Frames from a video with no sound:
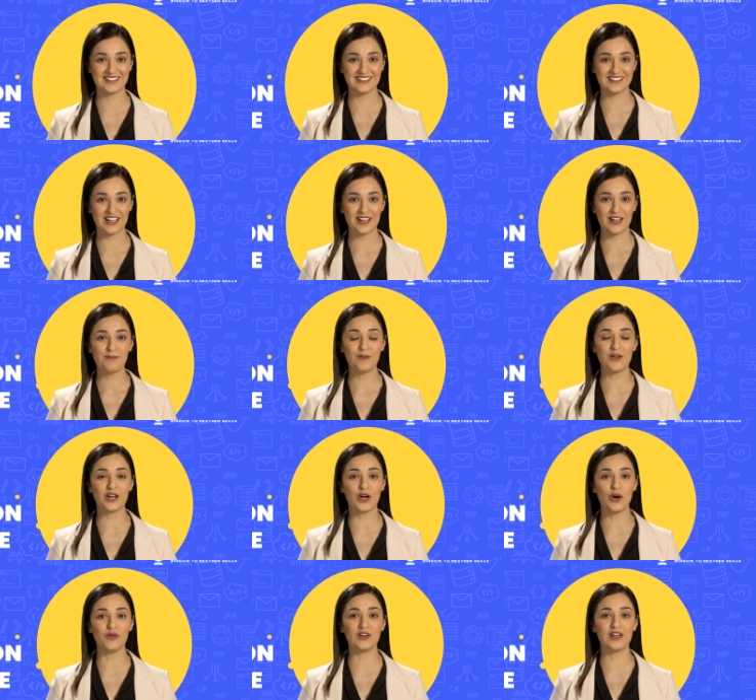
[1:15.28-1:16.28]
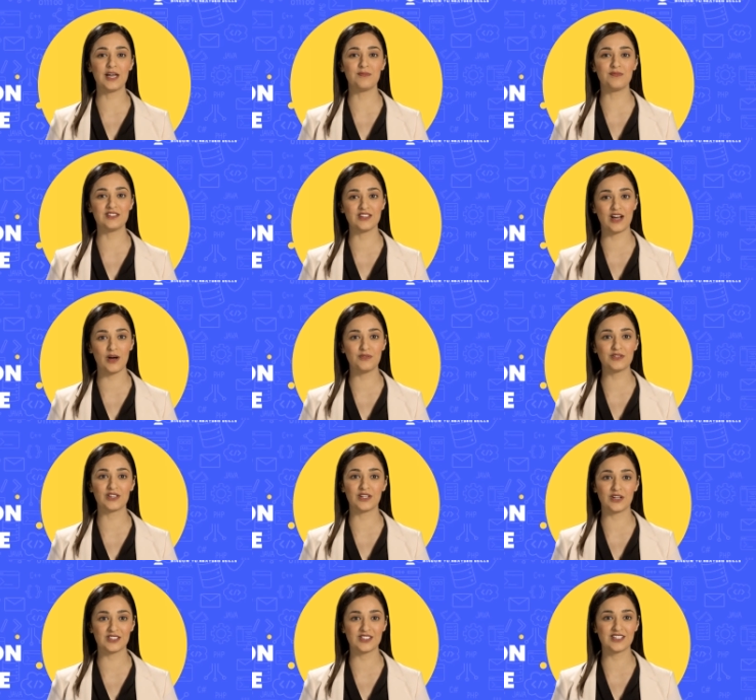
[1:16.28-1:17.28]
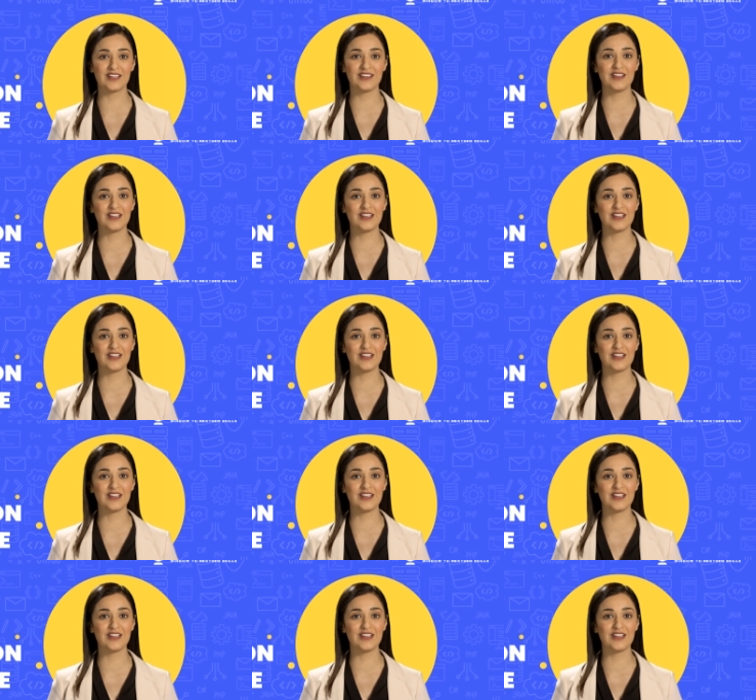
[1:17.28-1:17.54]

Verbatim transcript: Zuckerberg overcame these obstacles,